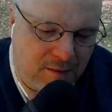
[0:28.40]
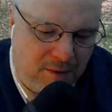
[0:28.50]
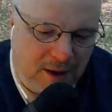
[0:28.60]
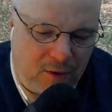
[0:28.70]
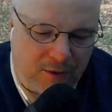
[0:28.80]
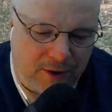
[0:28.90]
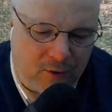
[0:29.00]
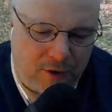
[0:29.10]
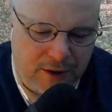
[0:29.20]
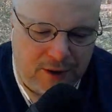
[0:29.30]
However, I
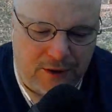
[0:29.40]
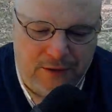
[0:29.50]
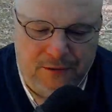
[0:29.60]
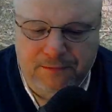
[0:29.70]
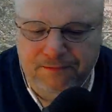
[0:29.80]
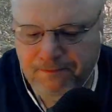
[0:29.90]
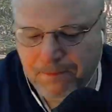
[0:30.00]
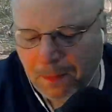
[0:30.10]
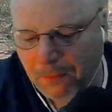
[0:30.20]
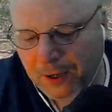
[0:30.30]
wanted to
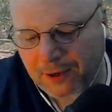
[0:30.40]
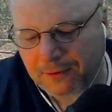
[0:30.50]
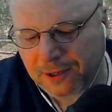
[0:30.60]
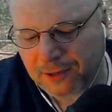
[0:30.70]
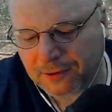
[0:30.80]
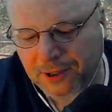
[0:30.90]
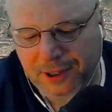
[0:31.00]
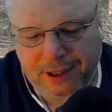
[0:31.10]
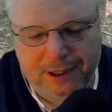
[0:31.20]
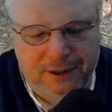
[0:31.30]
put out a video
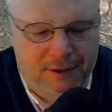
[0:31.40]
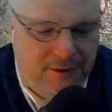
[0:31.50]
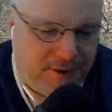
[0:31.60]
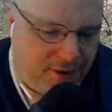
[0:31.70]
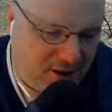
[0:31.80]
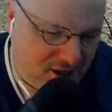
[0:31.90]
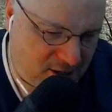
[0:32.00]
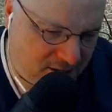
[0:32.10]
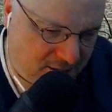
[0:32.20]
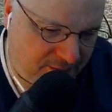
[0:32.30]
today to discuss
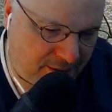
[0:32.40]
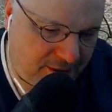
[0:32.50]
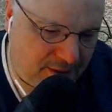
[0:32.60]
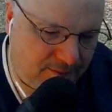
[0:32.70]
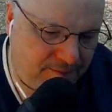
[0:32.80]
something that